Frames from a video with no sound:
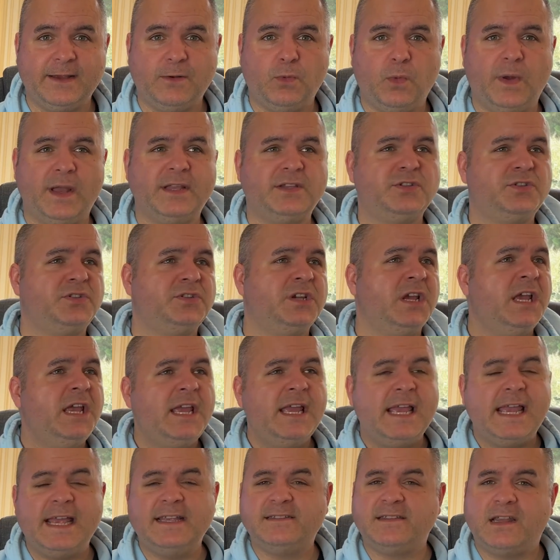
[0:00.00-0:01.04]
which
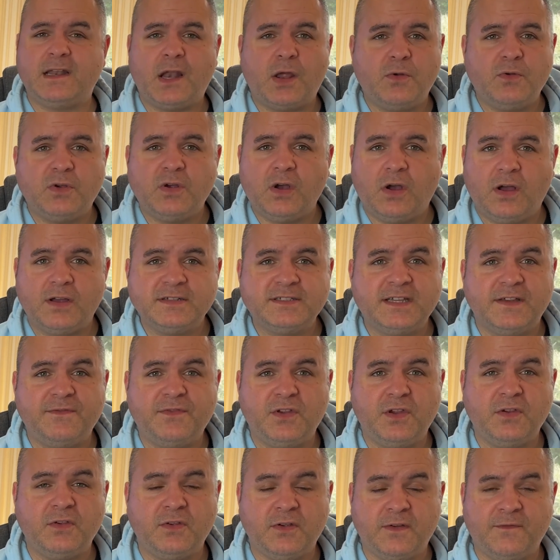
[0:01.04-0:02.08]
is a low cost, if
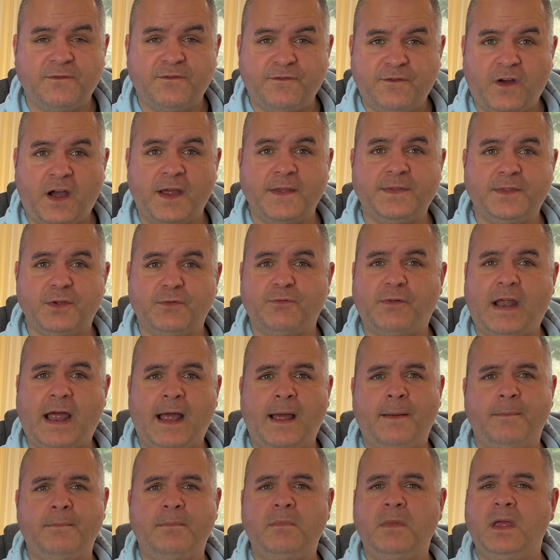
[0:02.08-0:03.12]
you can find the
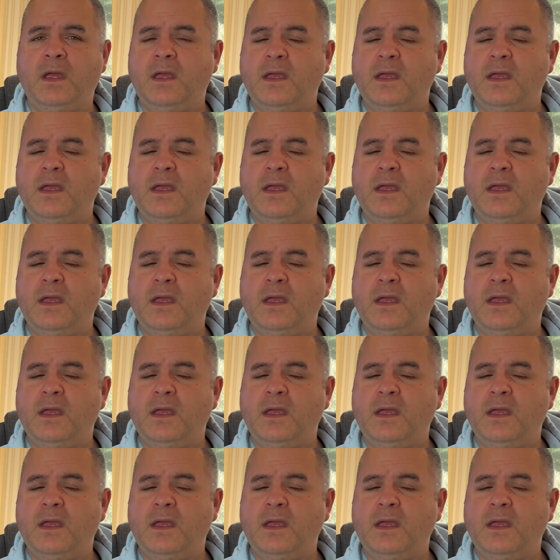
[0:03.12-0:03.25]
RAM,